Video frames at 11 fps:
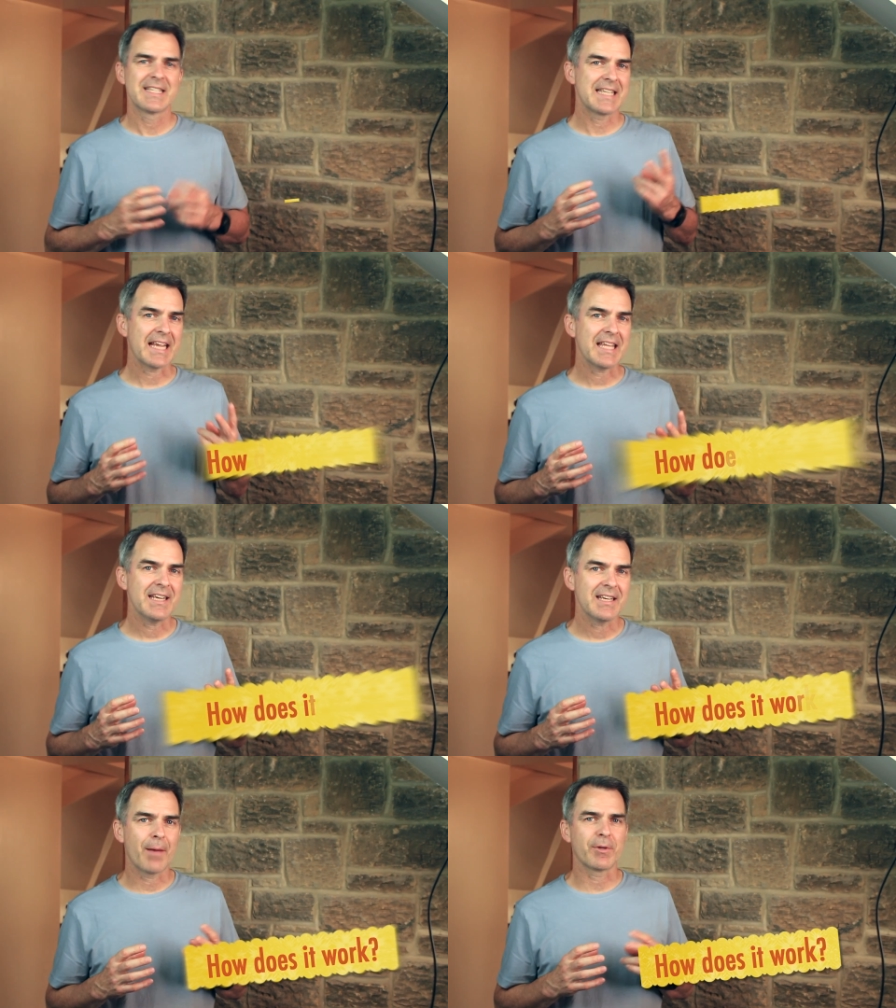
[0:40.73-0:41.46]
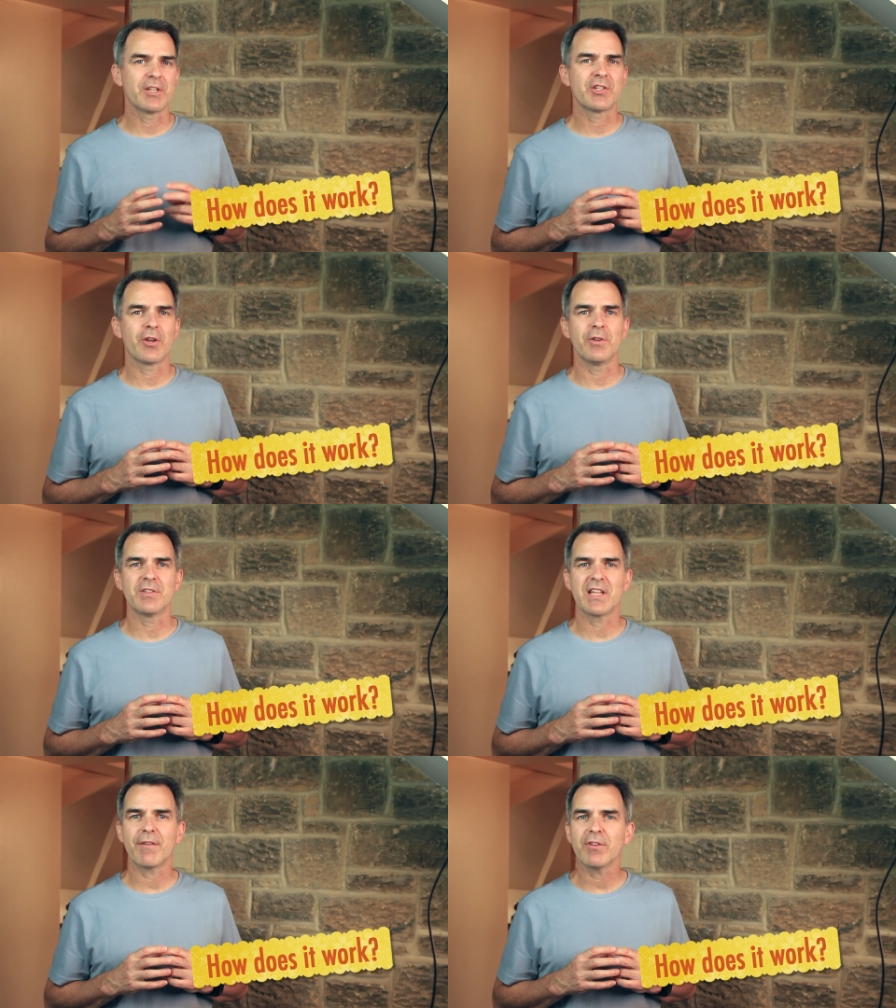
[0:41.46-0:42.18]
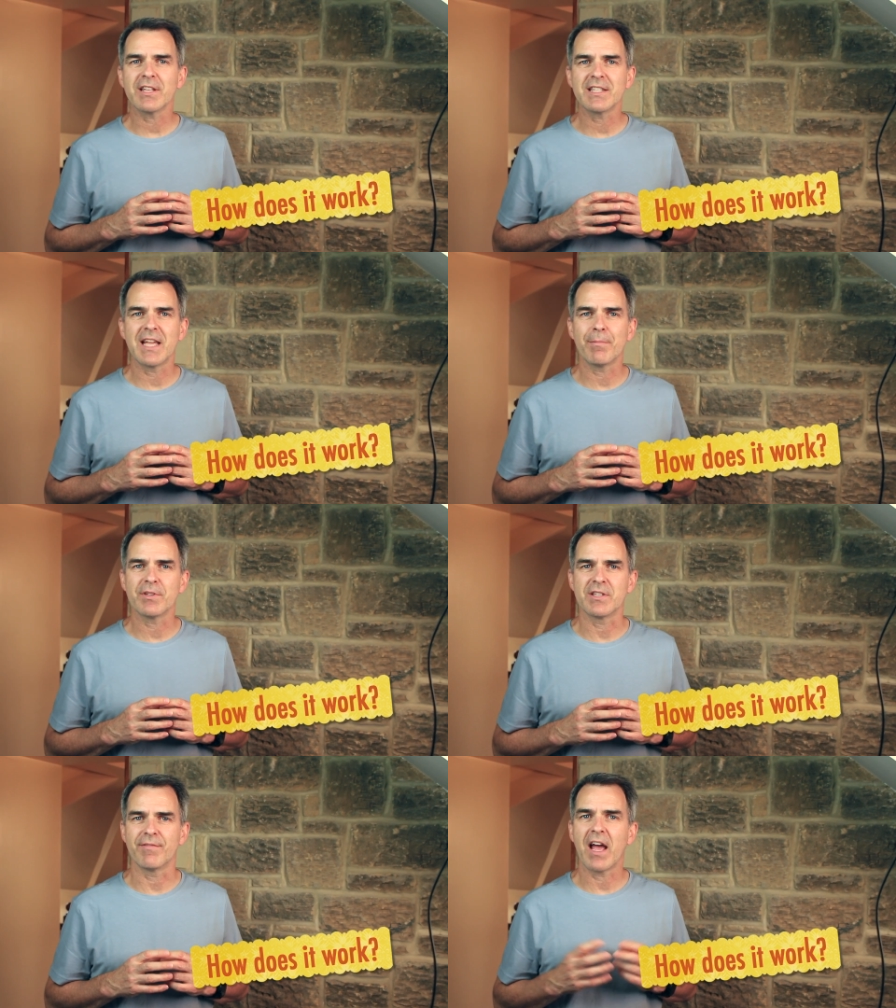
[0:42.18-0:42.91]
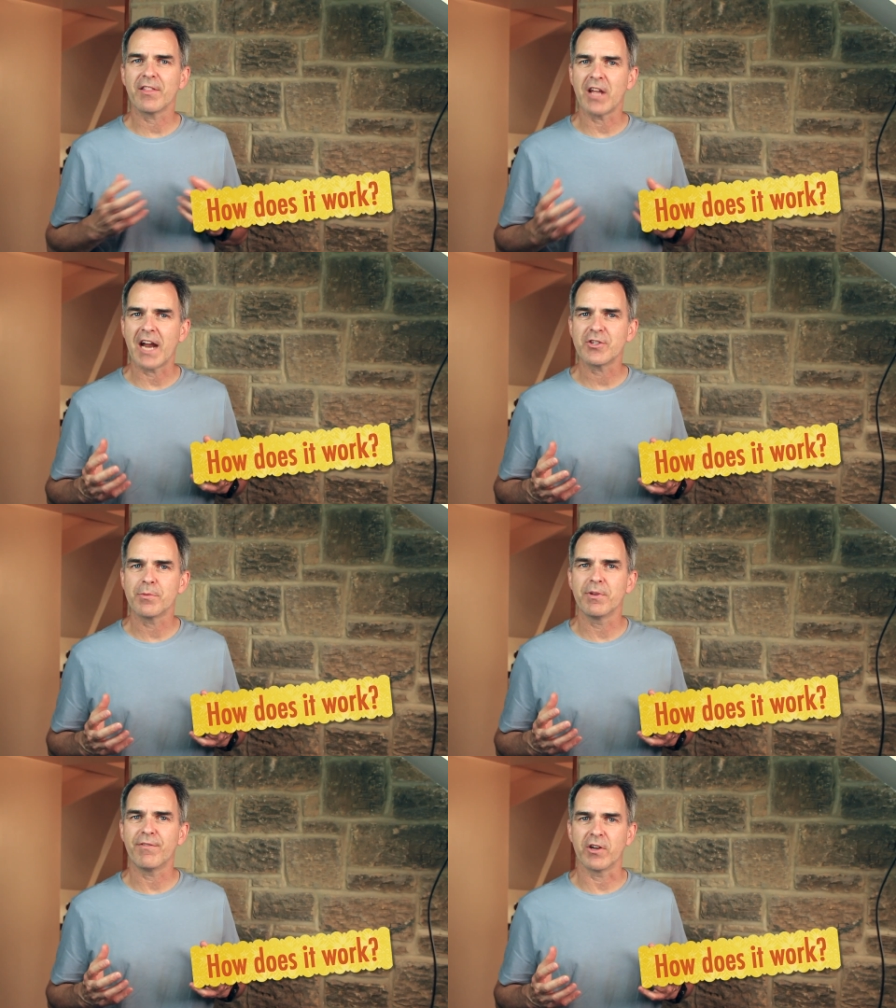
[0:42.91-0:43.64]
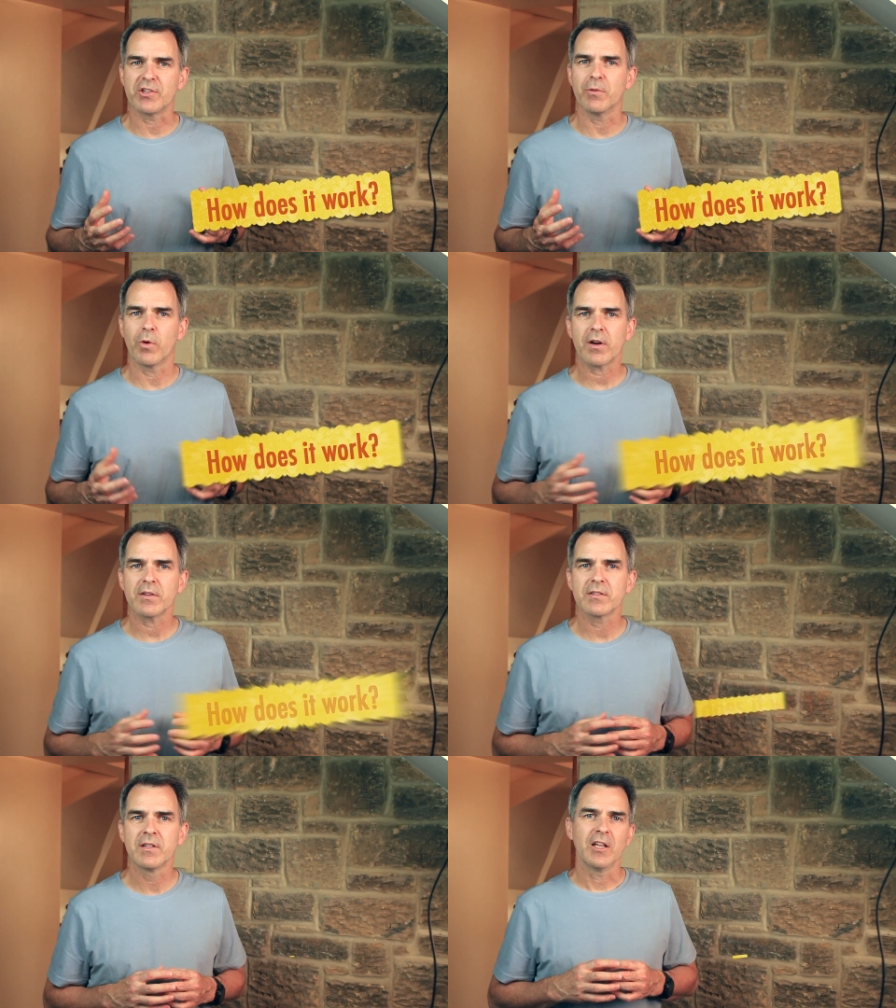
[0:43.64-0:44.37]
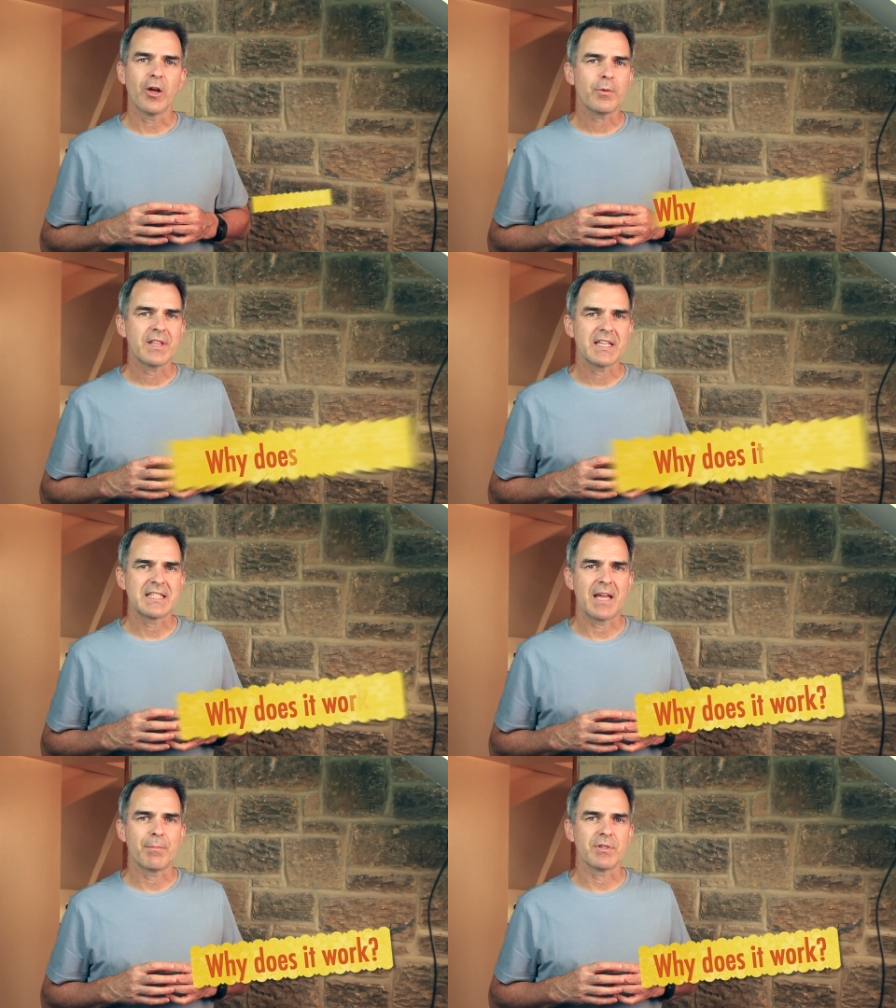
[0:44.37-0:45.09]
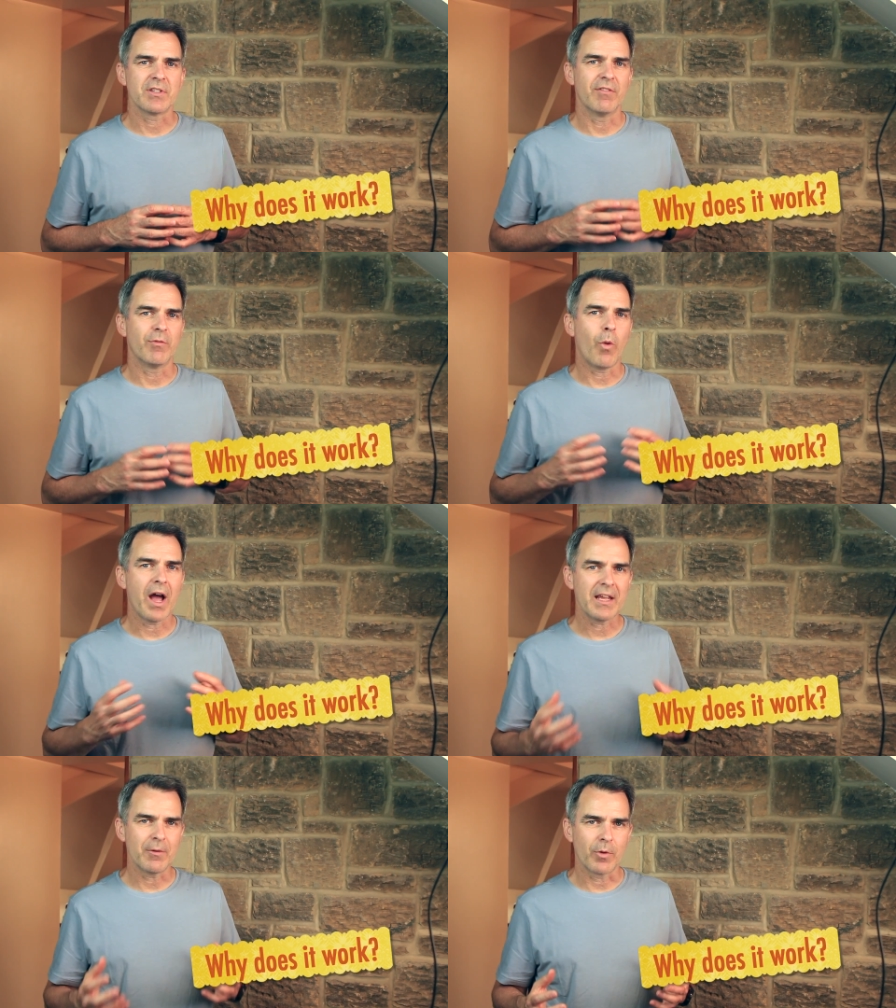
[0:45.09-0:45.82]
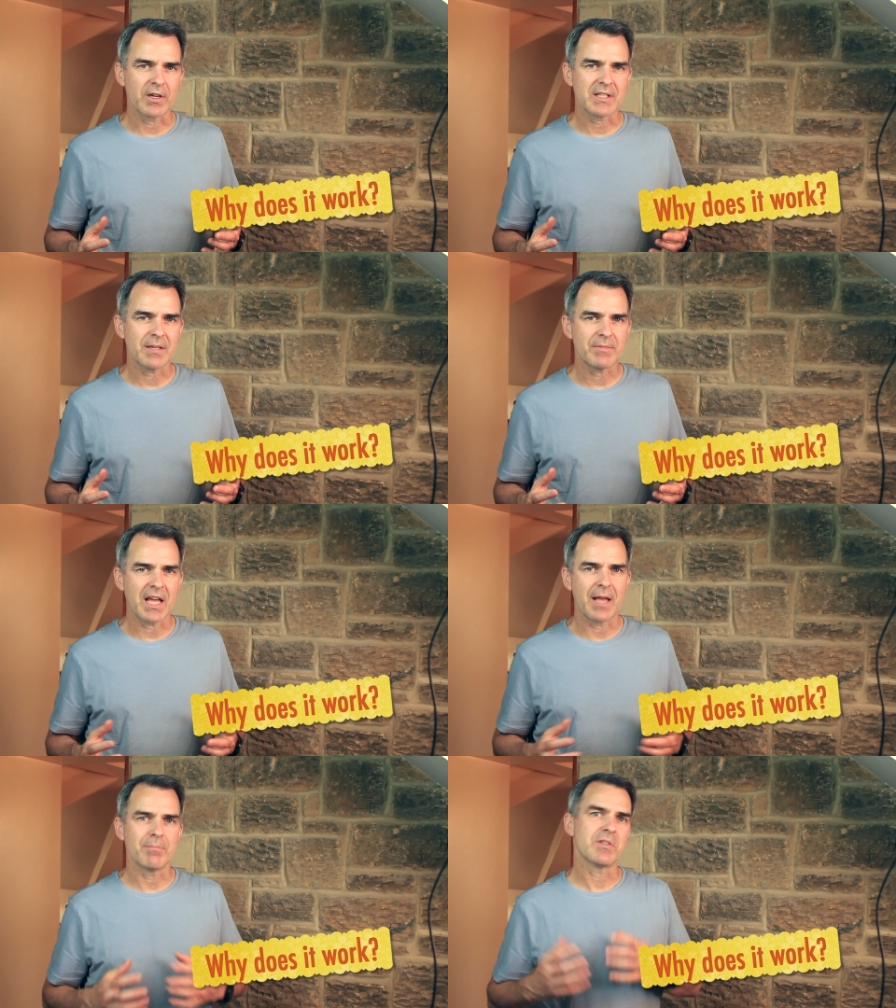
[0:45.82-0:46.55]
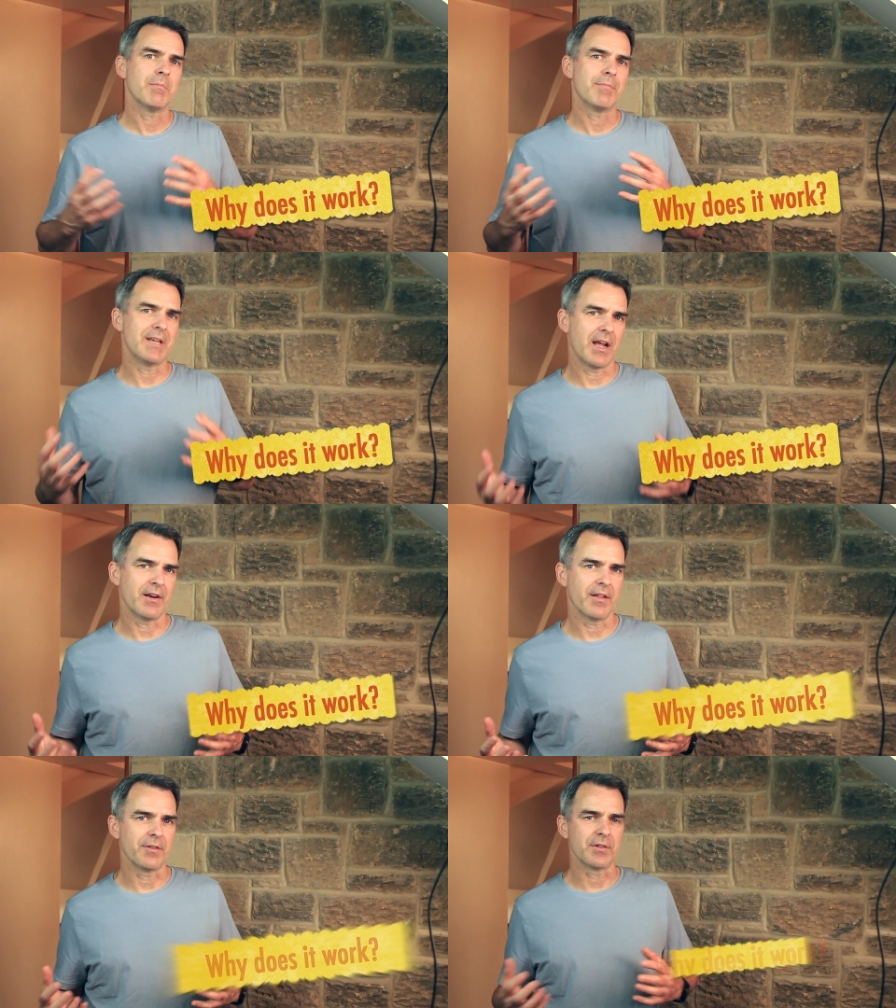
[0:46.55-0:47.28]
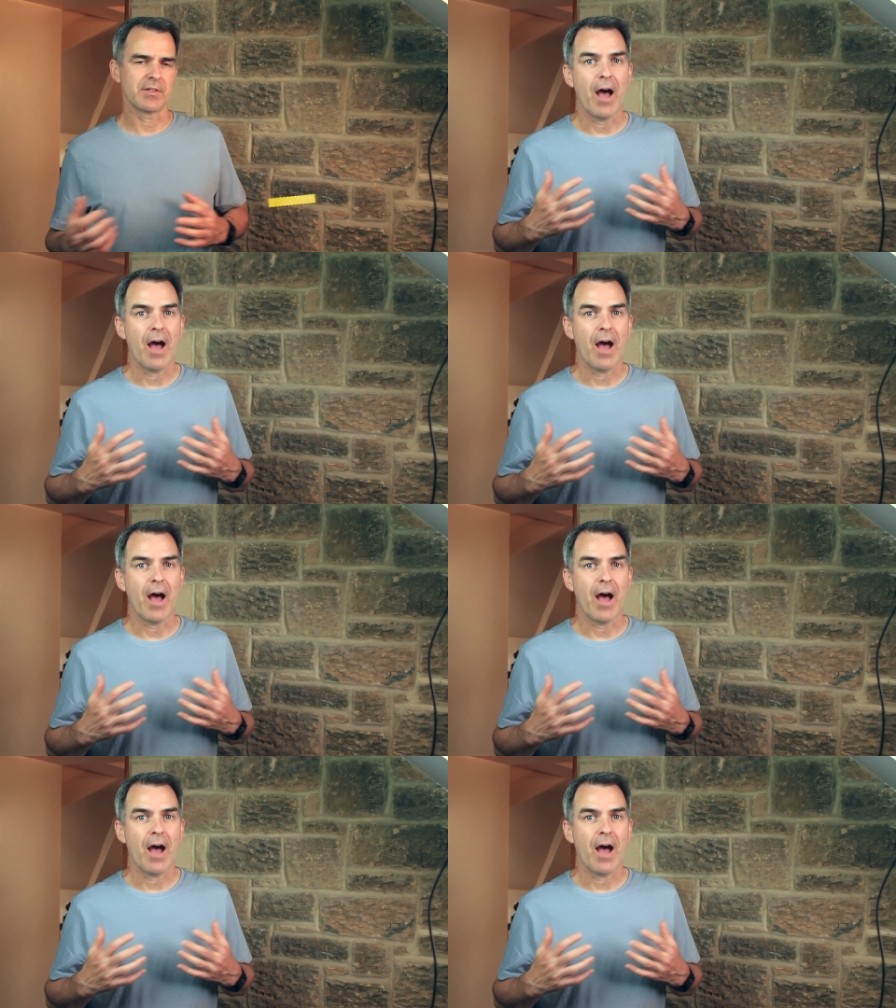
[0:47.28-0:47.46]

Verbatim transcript: Second, I'm going to show you several examples of how the attribute function works, along with examples of why it works sometimes, but not others.